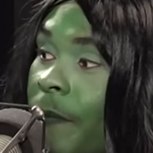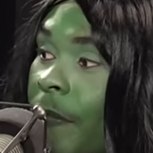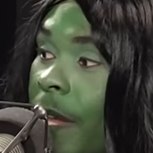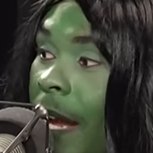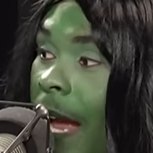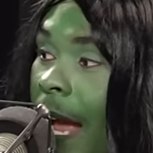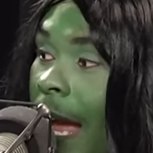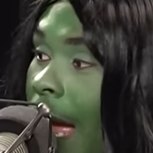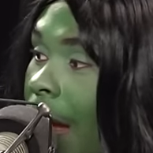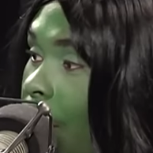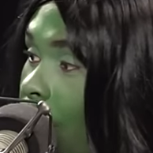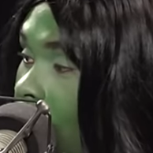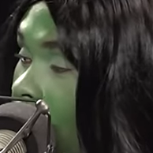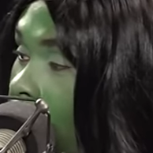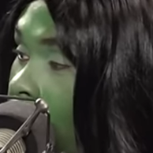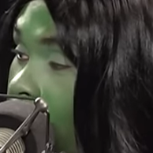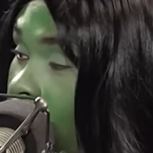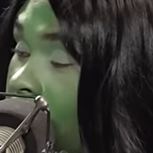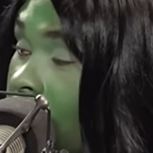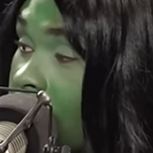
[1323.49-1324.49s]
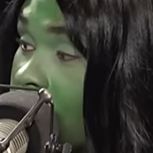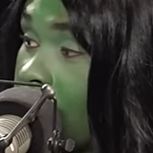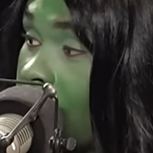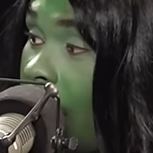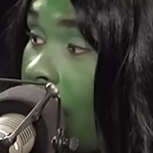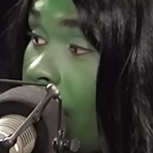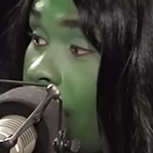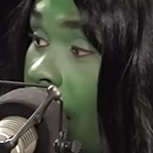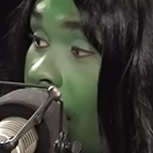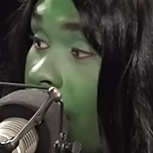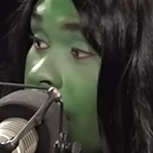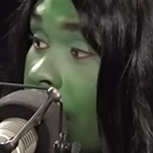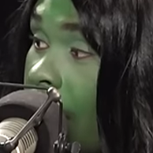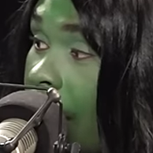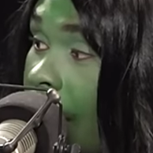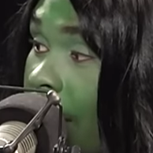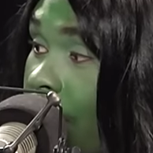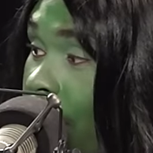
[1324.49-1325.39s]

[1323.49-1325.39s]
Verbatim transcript: Like I gotta really put this in my mouth and